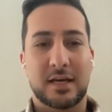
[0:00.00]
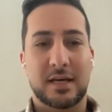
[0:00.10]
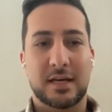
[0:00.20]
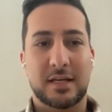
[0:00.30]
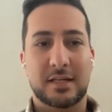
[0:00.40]

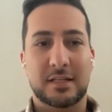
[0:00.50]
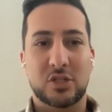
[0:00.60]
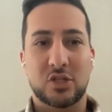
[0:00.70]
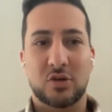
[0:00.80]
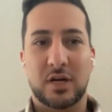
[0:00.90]

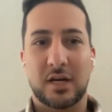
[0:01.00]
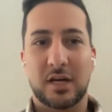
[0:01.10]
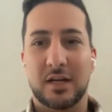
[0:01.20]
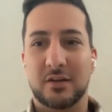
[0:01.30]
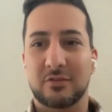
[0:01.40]
And so I
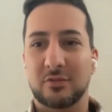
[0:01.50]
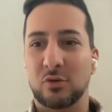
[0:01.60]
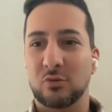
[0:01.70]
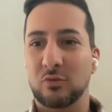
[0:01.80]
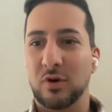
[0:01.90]
kind of
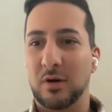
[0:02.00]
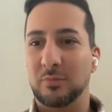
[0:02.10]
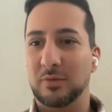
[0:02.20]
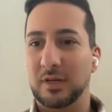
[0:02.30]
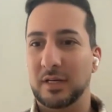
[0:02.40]
grew
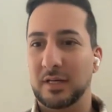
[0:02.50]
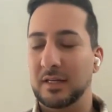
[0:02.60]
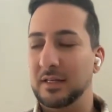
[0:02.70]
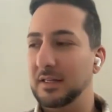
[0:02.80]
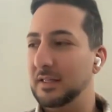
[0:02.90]
up
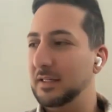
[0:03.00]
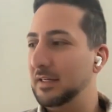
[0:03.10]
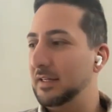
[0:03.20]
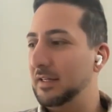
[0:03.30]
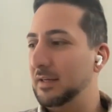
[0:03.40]
in
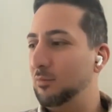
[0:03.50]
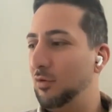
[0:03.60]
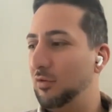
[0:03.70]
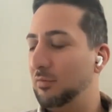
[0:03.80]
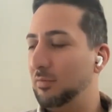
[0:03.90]

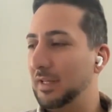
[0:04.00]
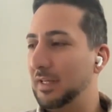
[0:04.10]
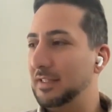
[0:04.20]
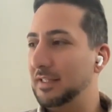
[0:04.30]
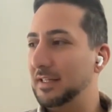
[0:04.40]
both
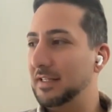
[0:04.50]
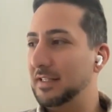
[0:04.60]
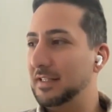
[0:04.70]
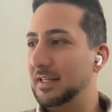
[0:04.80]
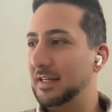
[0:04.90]

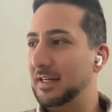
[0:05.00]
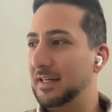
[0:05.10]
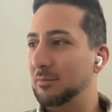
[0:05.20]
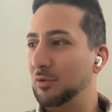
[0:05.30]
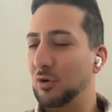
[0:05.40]
places,
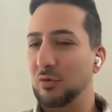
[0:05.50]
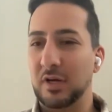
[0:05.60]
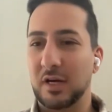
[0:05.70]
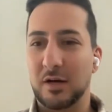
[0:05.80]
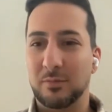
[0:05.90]

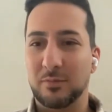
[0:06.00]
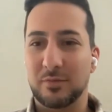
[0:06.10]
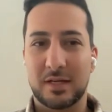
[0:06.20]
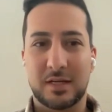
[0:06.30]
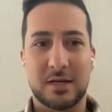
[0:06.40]
growing up,
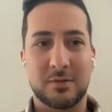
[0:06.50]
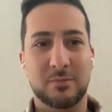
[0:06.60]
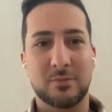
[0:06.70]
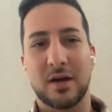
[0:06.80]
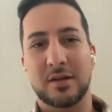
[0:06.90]

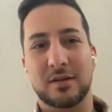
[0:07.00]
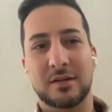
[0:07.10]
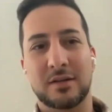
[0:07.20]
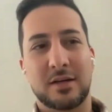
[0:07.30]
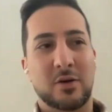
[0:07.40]
not
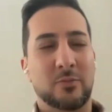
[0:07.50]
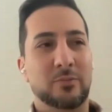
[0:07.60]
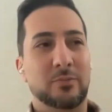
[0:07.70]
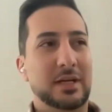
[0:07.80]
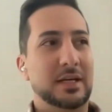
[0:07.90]

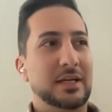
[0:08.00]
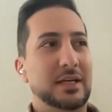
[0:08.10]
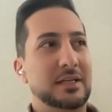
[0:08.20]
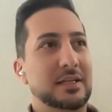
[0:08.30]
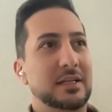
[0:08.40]

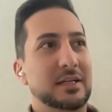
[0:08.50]
being